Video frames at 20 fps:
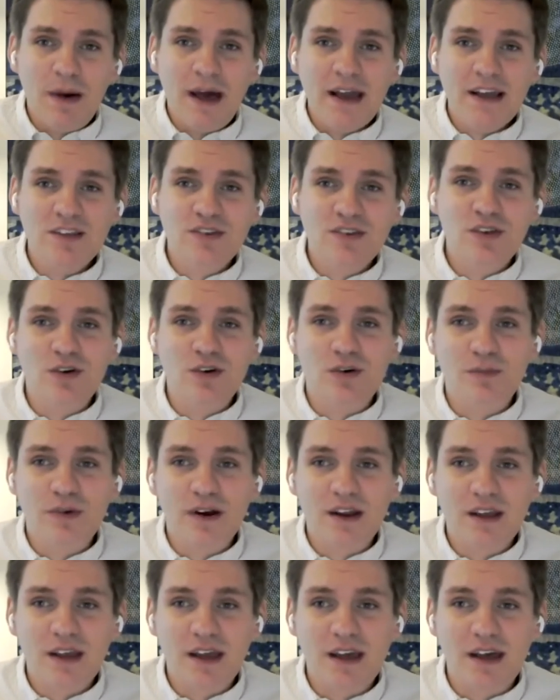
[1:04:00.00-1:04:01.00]
back to your
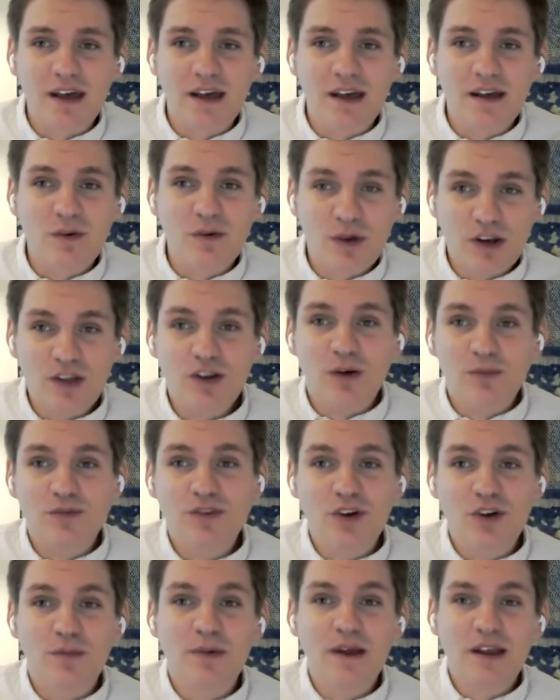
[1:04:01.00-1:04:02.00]
break, when you
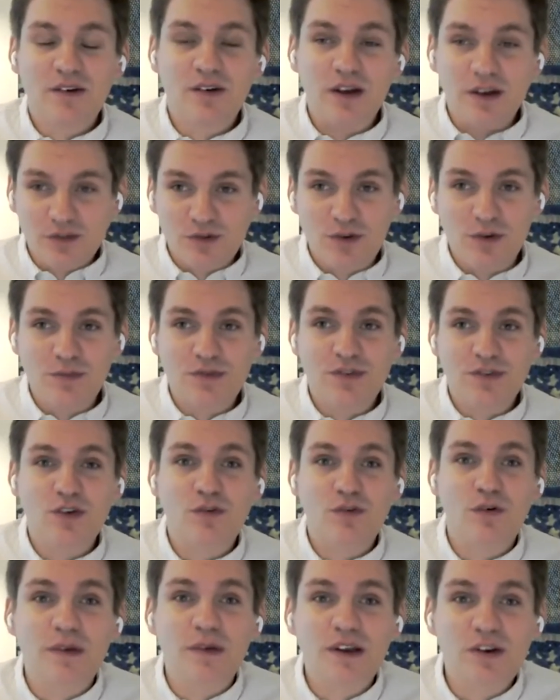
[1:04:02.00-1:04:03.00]
come to your breakout
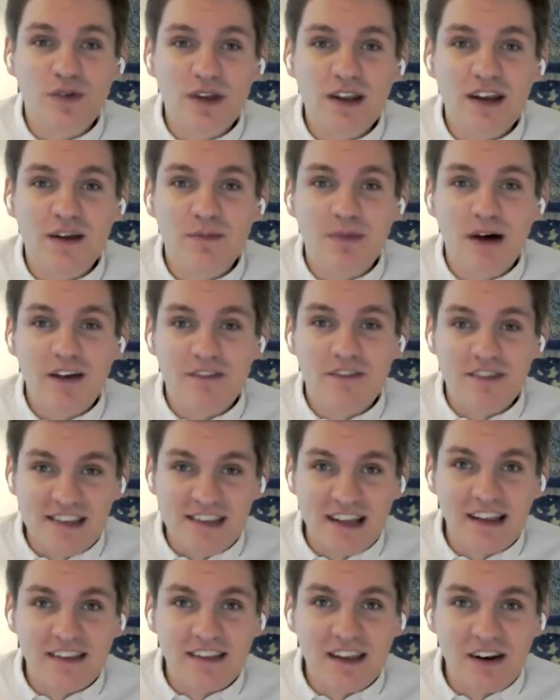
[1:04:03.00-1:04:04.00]
rooms, you will be greeted by a
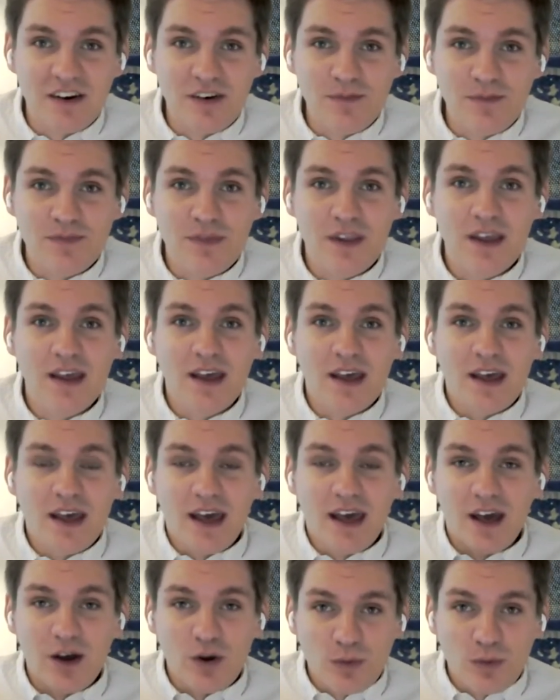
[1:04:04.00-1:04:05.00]
facilitator
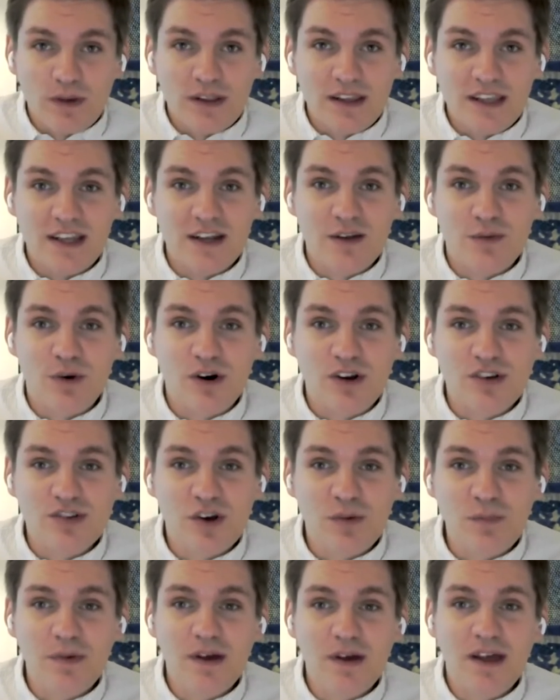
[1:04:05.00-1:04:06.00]
who will lead a
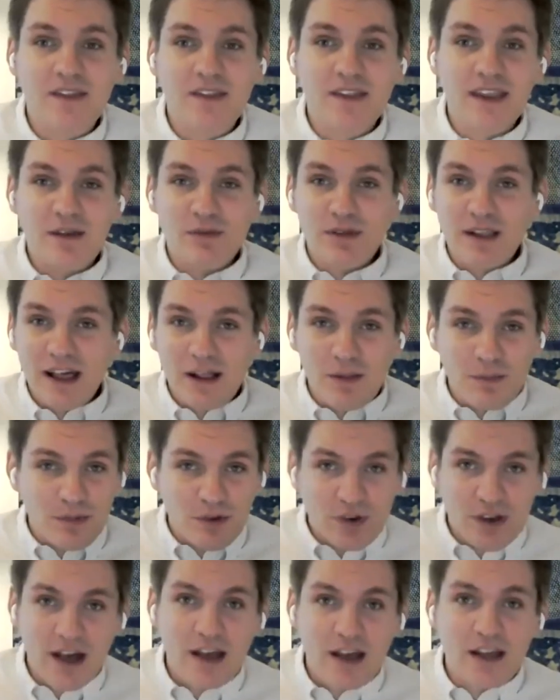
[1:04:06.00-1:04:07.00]
workshop, and they will
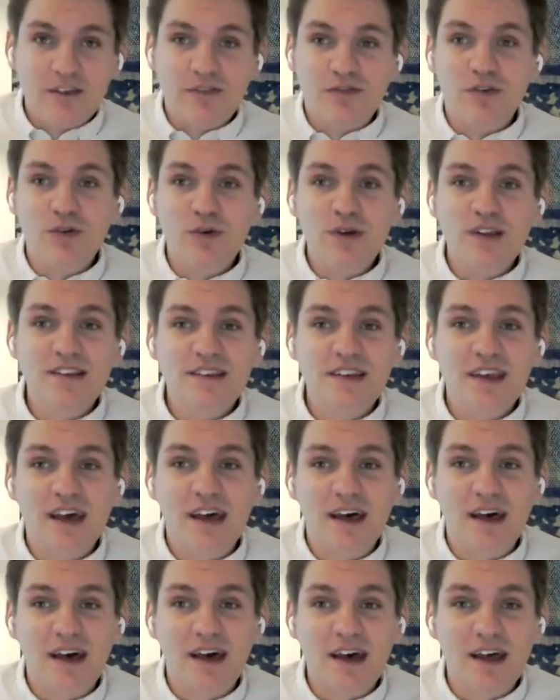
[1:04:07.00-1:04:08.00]
help you guide through it.
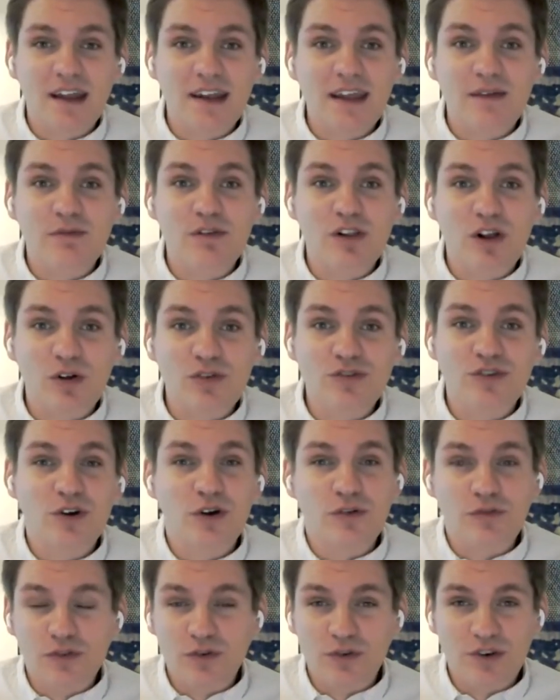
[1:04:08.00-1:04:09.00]
And they will
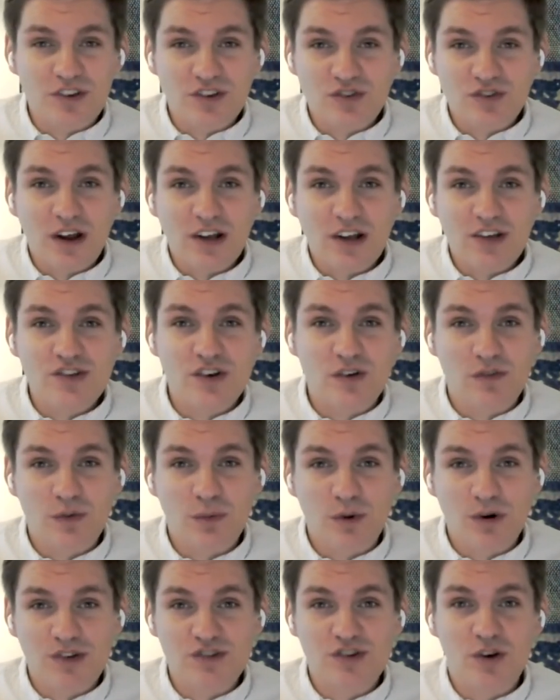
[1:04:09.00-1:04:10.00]
also go through the structure
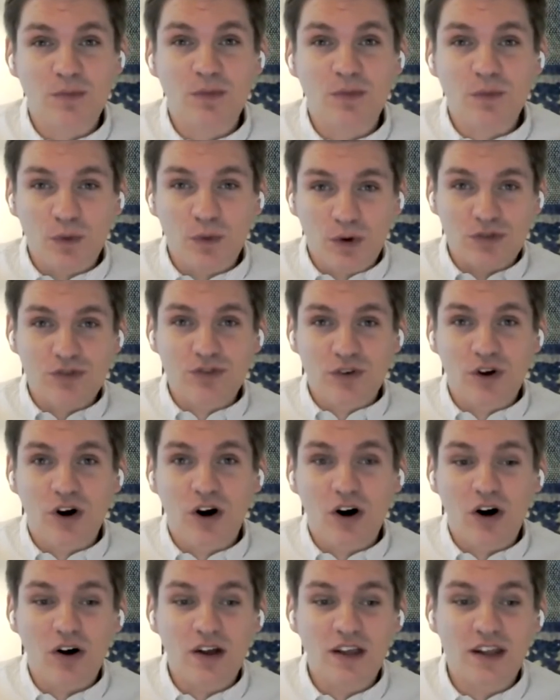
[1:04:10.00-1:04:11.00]
of the workshop once
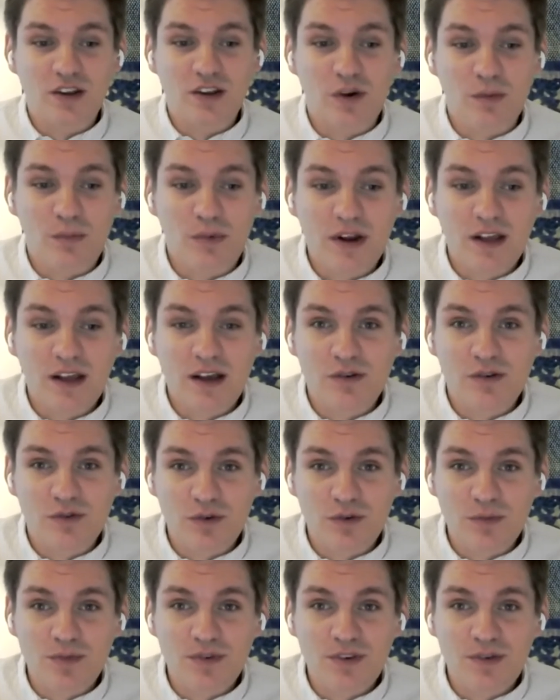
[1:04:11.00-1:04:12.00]
you are in your breakout
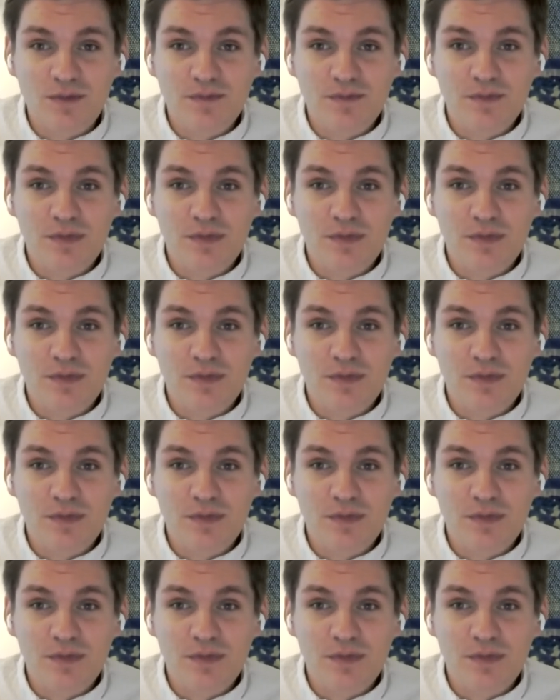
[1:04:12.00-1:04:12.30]
groups.